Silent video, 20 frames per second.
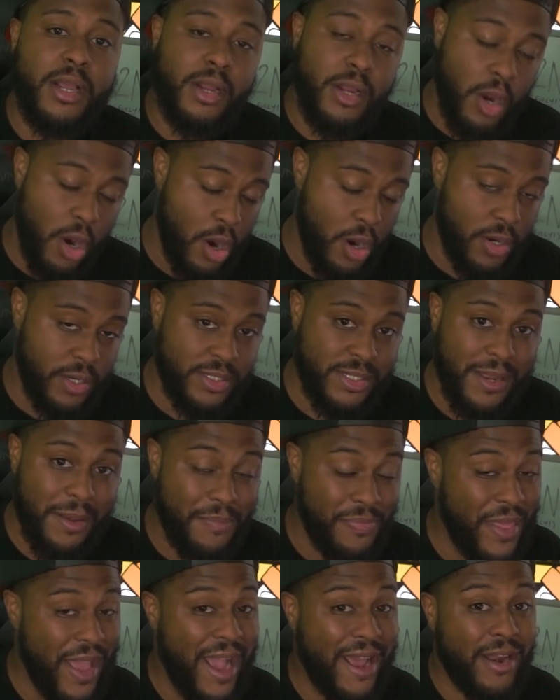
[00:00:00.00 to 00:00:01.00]
guards
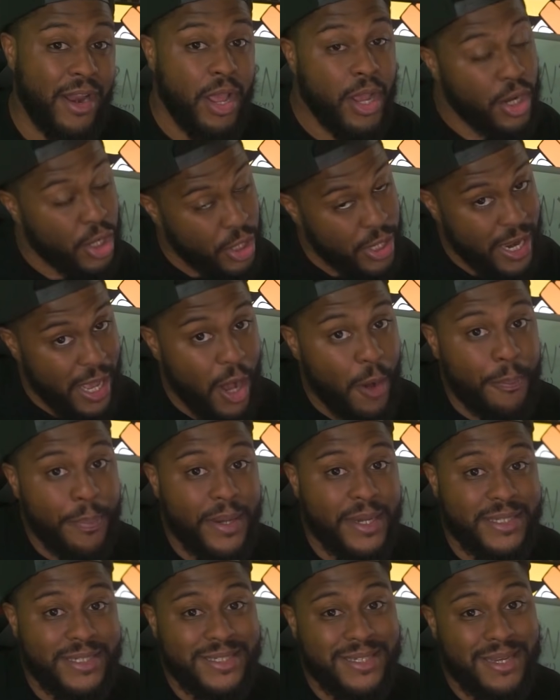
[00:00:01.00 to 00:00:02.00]
that could help
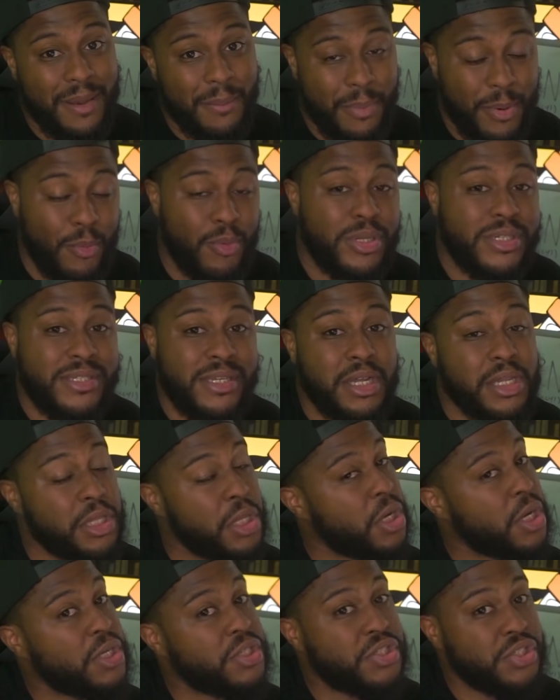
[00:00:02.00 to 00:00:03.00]
us, but we're still a
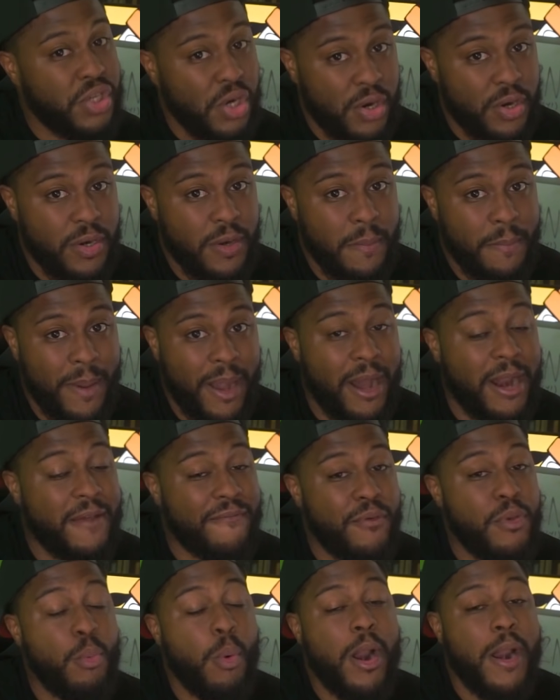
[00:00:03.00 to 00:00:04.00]
little uncertain about if
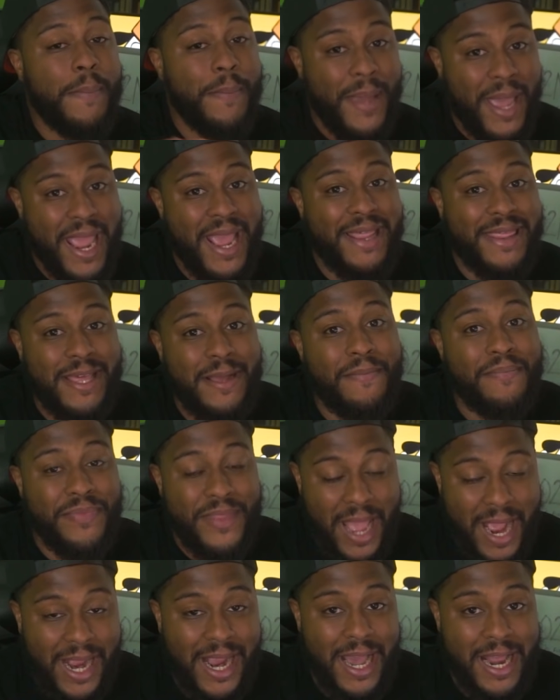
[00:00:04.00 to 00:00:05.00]
we want to pay them
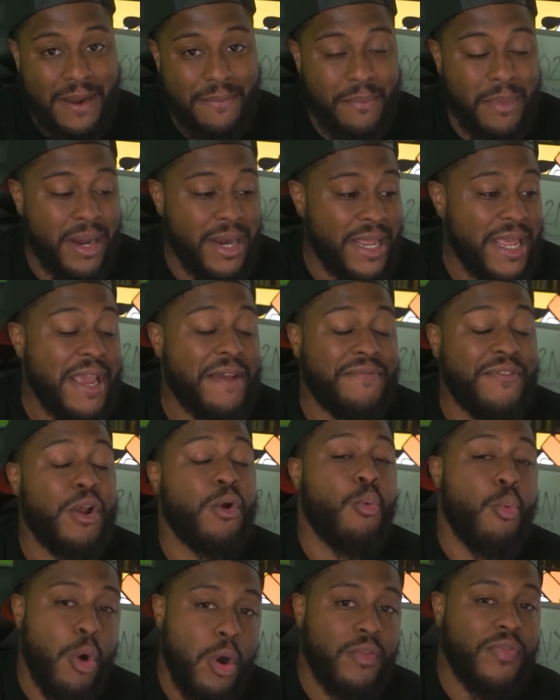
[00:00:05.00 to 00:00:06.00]
that kind of money, if they're
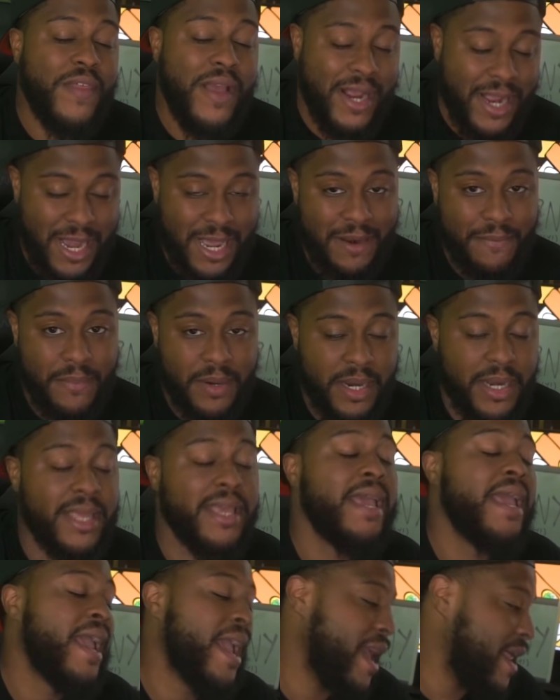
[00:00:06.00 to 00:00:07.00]
worth that kind of money.
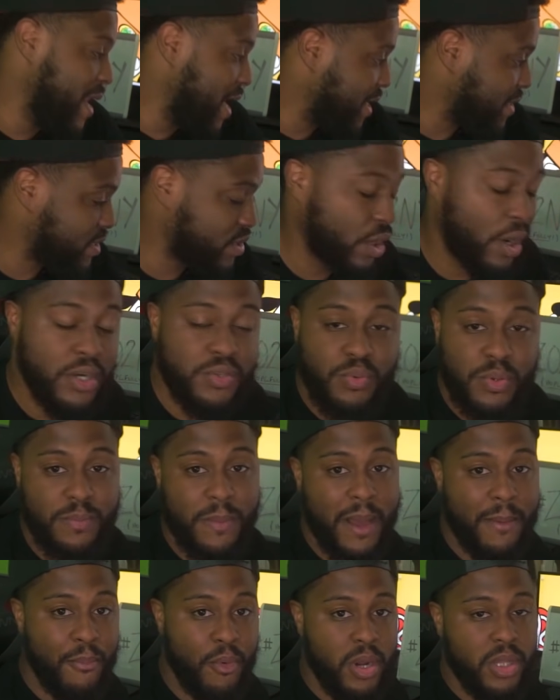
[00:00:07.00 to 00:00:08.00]
And that starts with
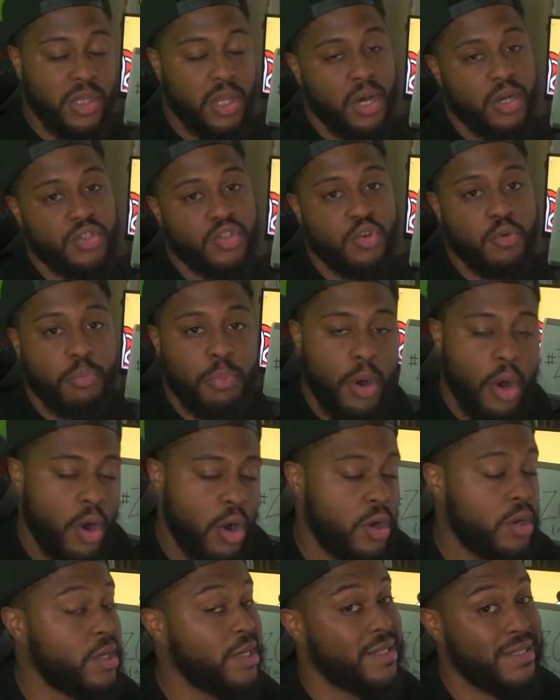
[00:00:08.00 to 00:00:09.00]
my boy Lonzo
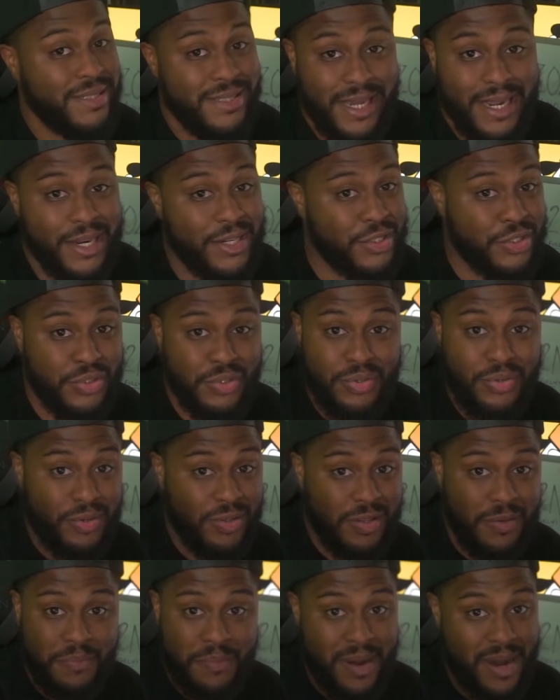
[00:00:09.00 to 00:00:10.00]
Ball, Dennis Schroeder, in
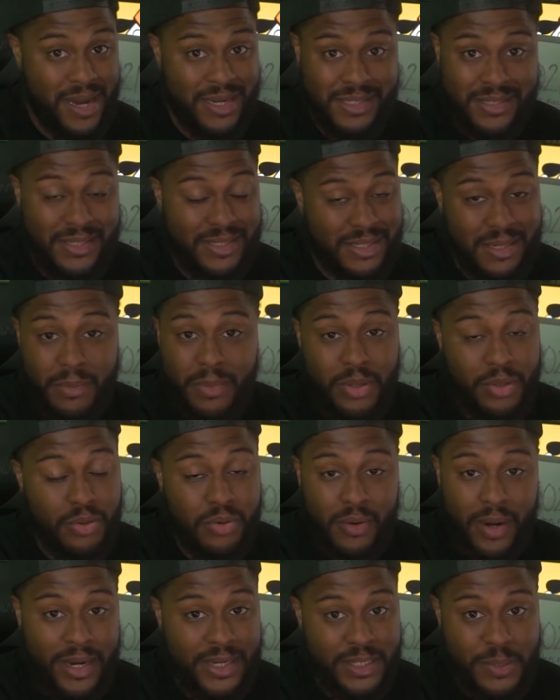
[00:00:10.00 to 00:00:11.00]
the minds of some of you
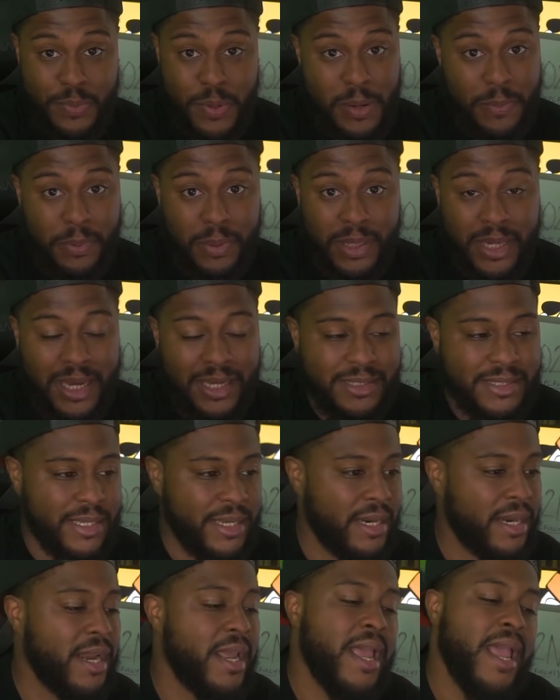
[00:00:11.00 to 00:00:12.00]
crazy people out
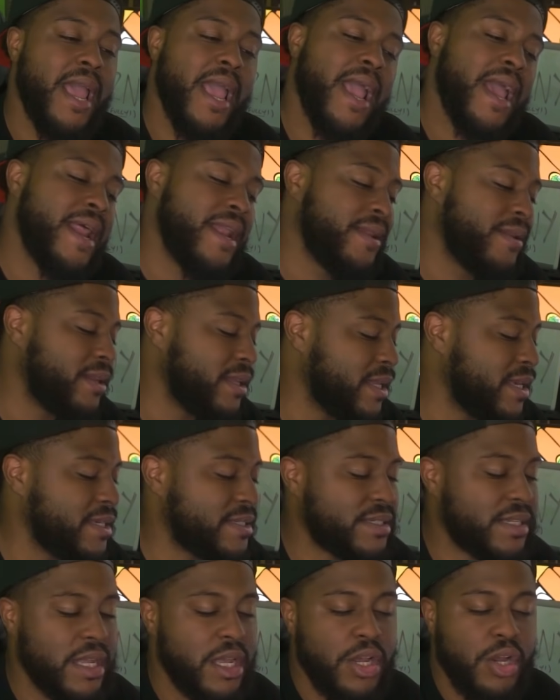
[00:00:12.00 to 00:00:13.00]
there, and the
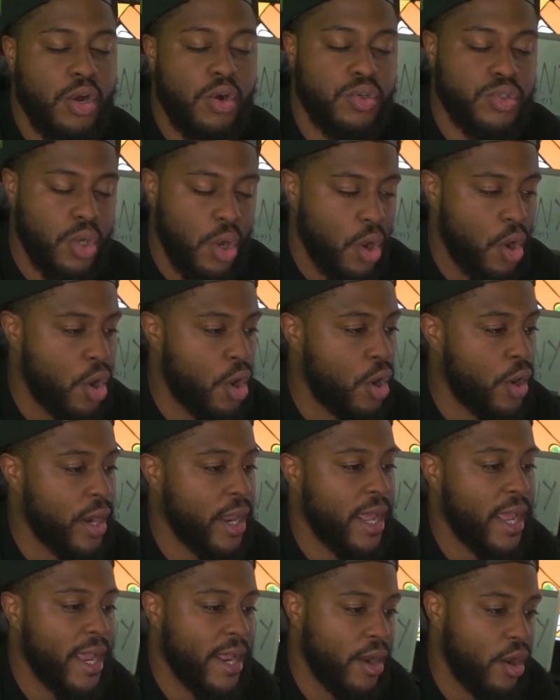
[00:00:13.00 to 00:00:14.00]
list goes on
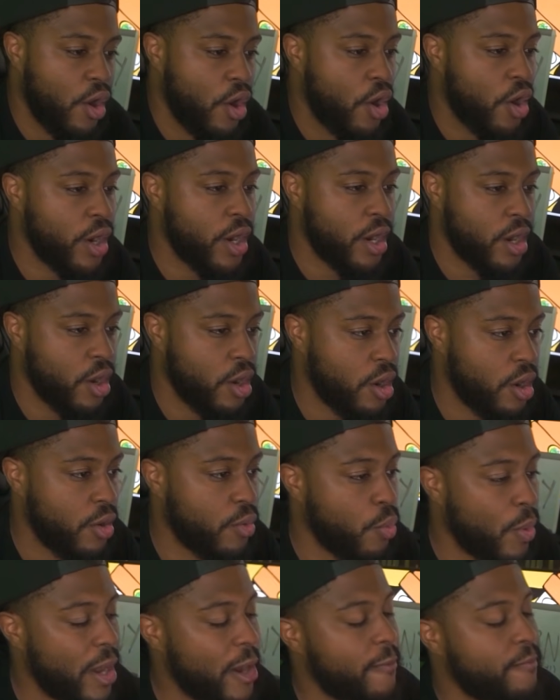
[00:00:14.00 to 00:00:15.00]
and on and on.
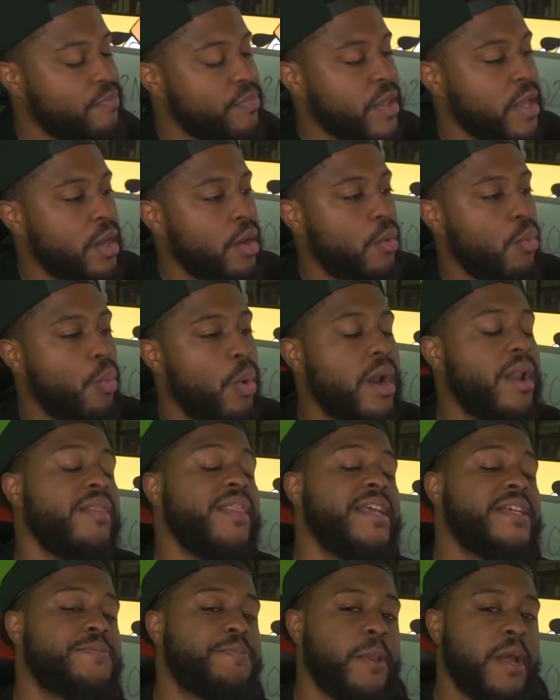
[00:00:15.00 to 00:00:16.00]
Well, one of
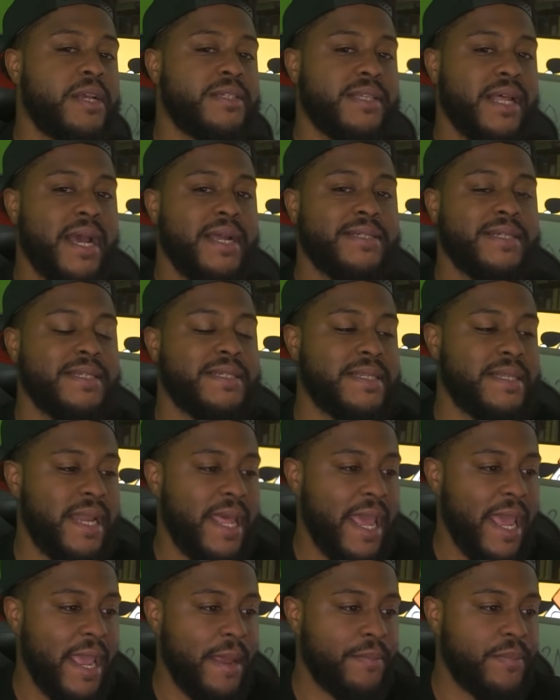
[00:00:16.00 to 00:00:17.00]
these players that I just
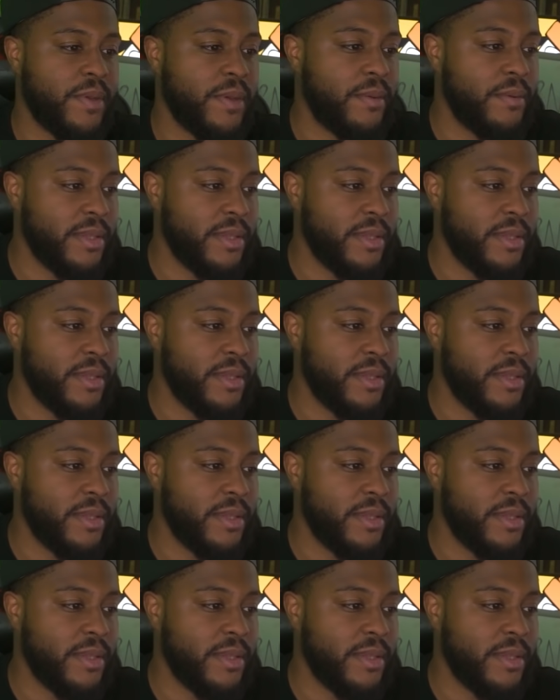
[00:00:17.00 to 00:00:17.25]
named,